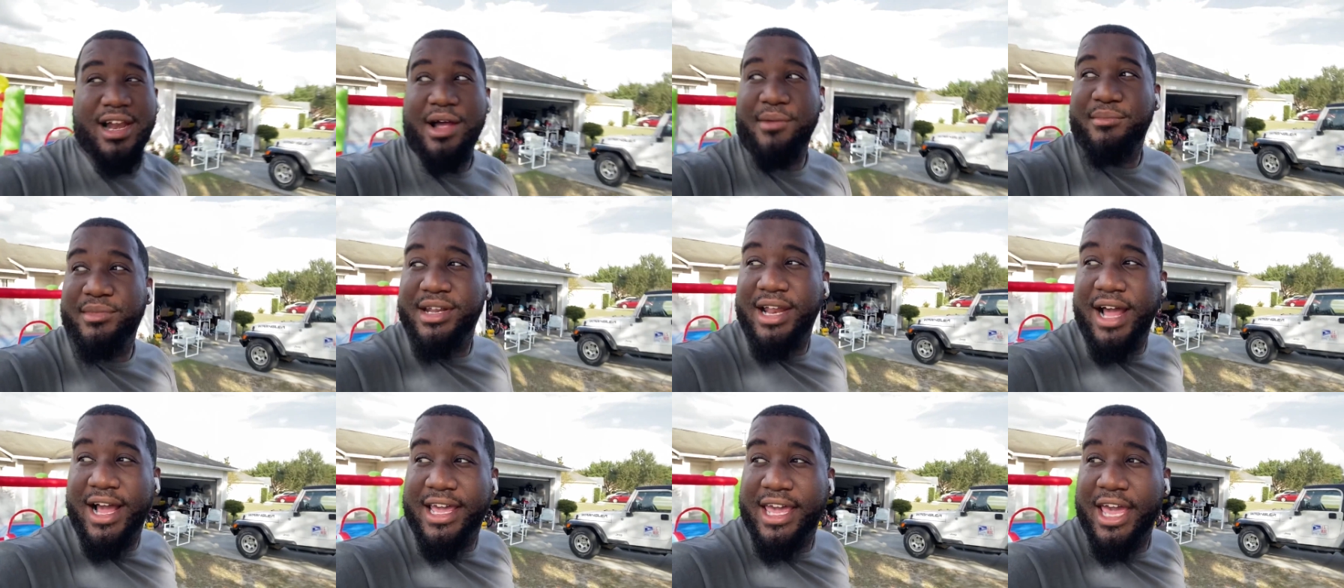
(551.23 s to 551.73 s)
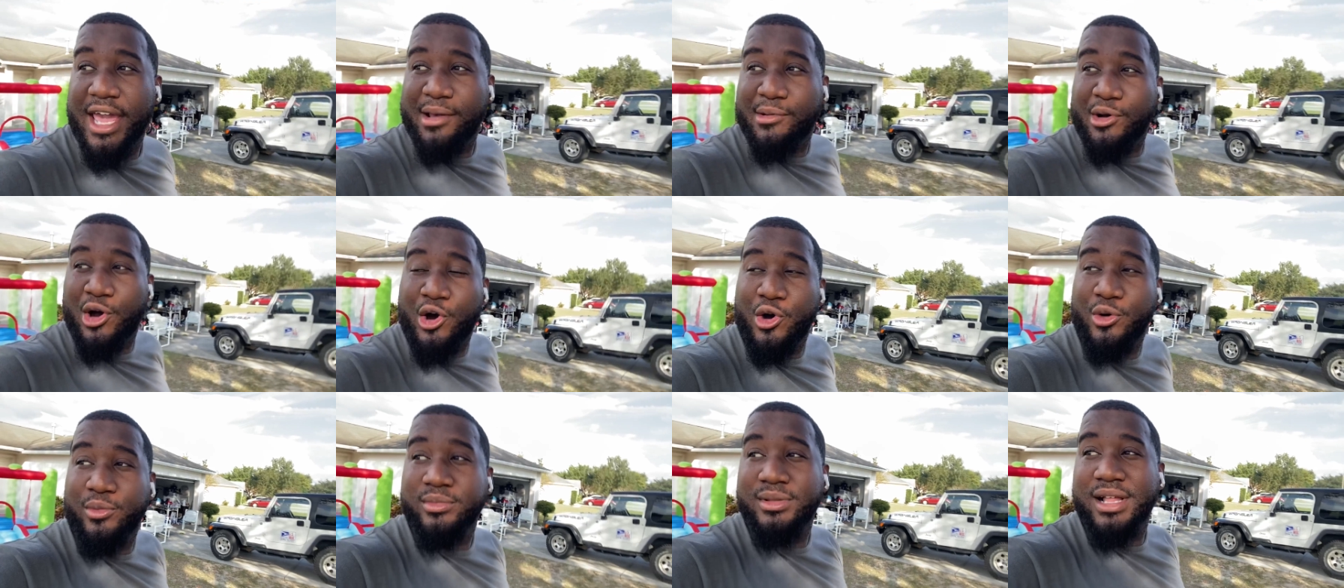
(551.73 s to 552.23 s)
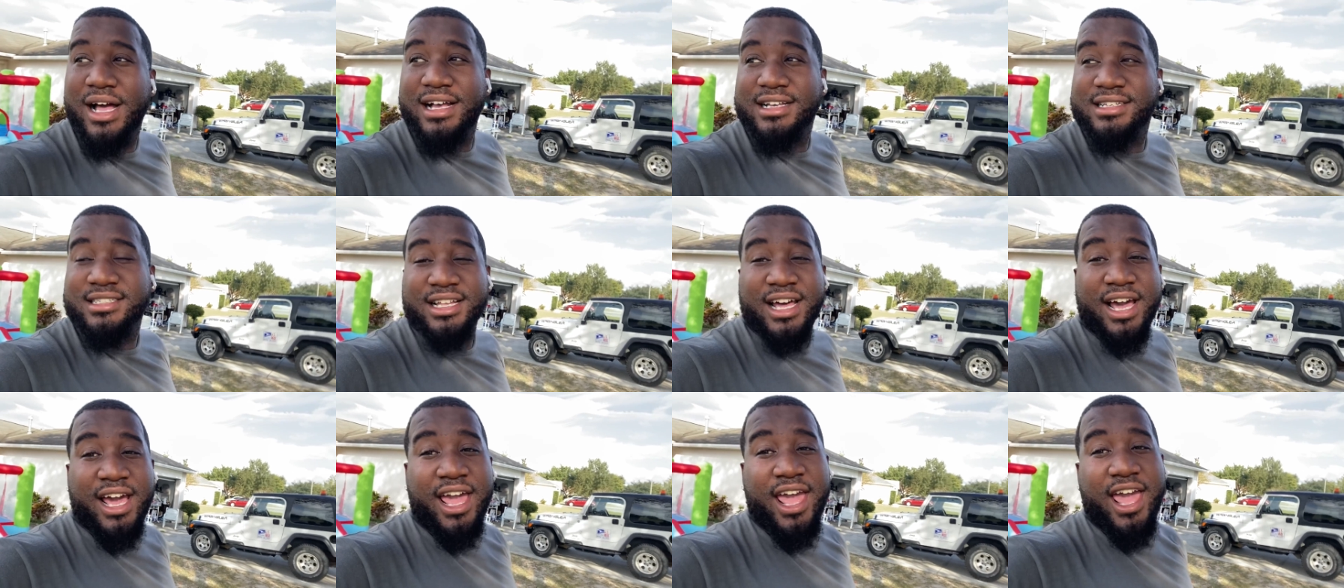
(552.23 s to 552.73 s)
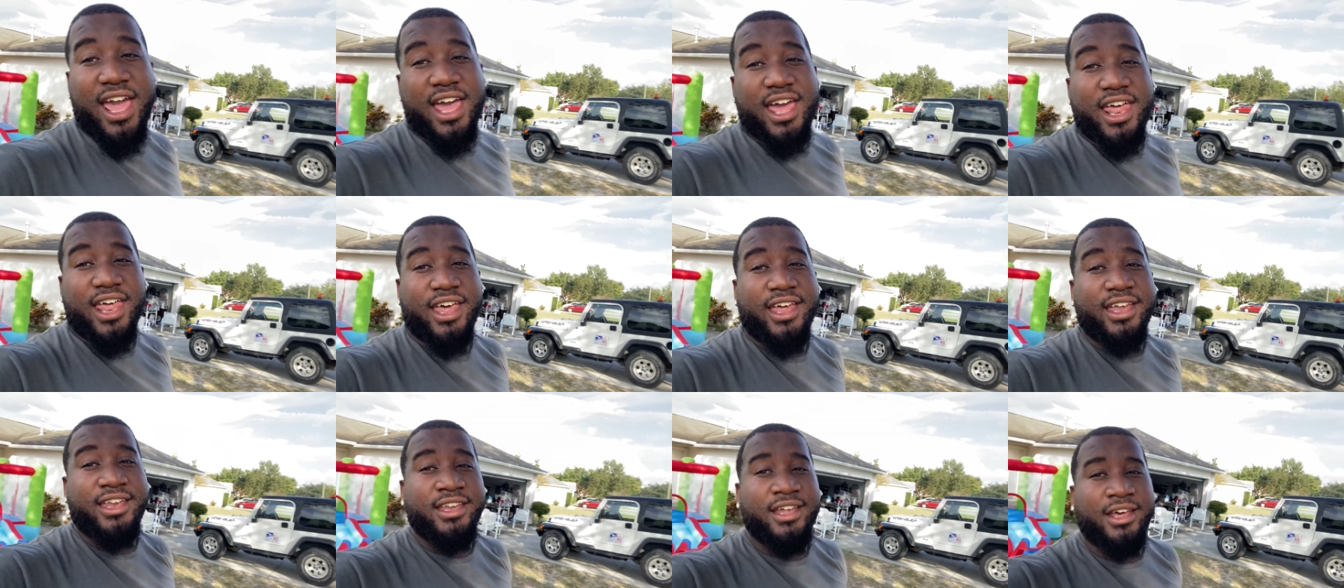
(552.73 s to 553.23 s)
I mean, I came home last night
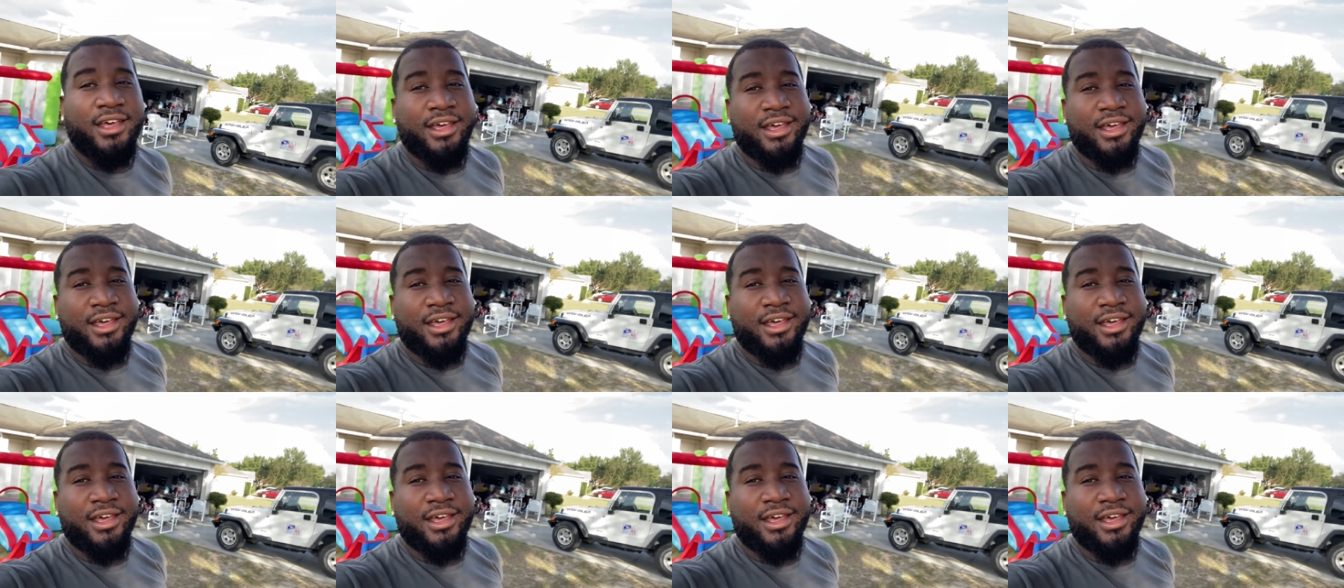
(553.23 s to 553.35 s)
and